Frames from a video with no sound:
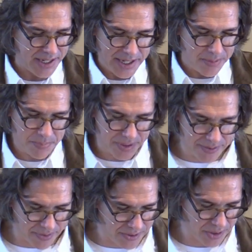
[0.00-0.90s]
He didn't
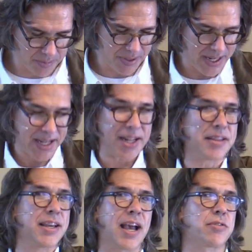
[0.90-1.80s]
believe that there could be
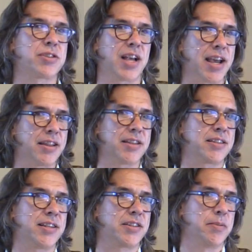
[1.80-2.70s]
anything outside of the
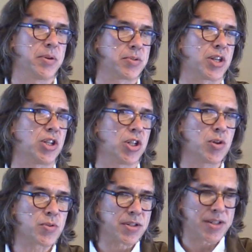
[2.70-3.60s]
system, it was a
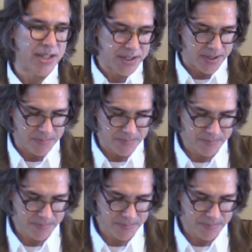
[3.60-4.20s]
closed system.